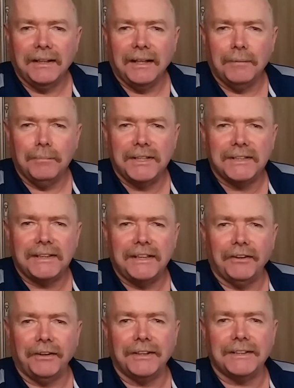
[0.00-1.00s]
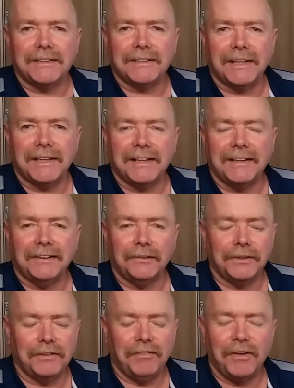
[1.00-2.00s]
mysterious
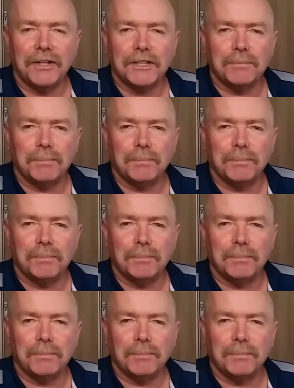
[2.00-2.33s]
little device,